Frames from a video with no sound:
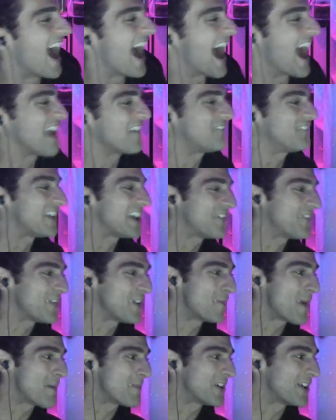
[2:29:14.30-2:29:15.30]
Hi, Fifi,
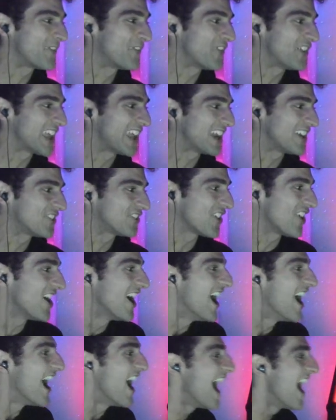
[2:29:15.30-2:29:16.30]
my beautiful angel.